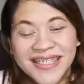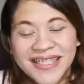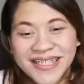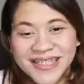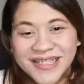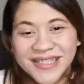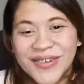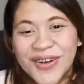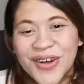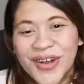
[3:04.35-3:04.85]

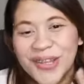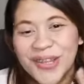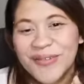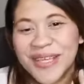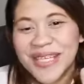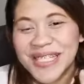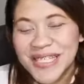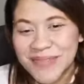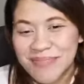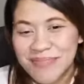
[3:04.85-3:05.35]
So
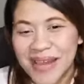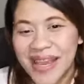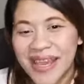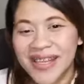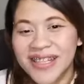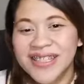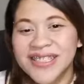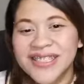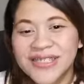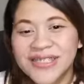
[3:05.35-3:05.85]
always
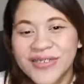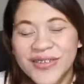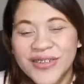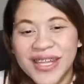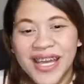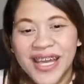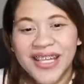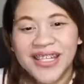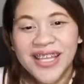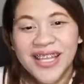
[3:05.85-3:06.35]
smile so
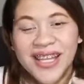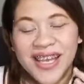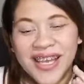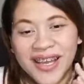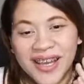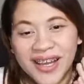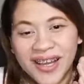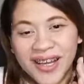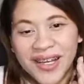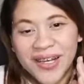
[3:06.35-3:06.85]
that
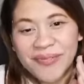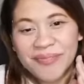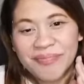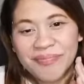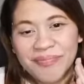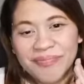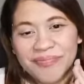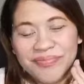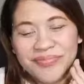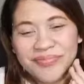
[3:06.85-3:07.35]

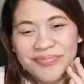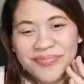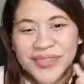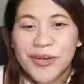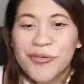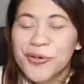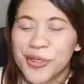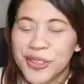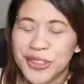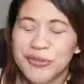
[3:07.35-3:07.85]
the
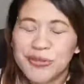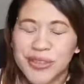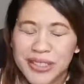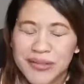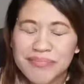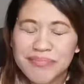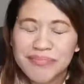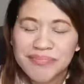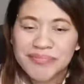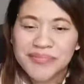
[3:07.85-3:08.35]
world
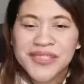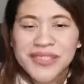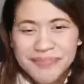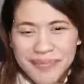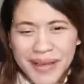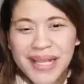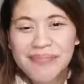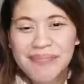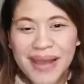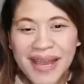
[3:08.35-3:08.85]
will
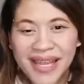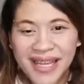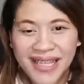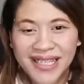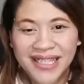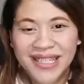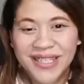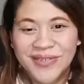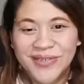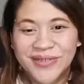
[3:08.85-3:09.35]
smile back at
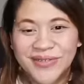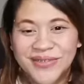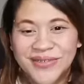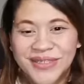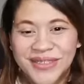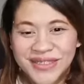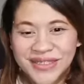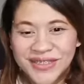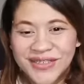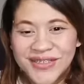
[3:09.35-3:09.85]
you.
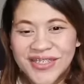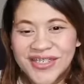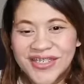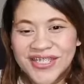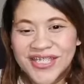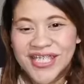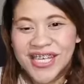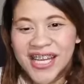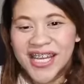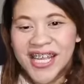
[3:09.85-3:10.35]
So yun
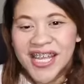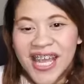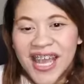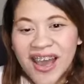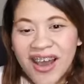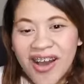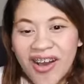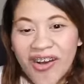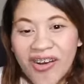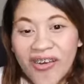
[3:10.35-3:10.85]
siya.
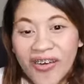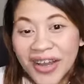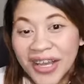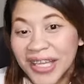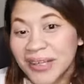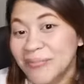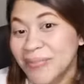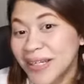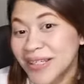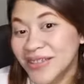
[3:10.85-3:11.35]

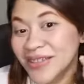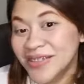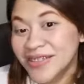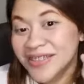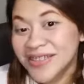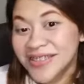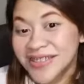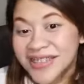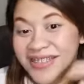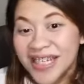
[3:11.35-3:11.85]
Okay ba
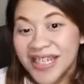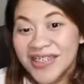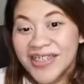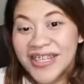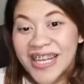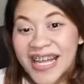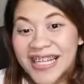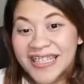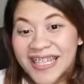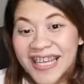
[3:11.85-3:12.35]
yung ano
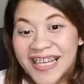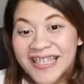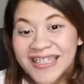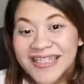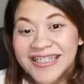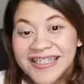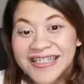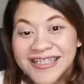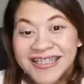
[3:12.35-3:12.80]
natin?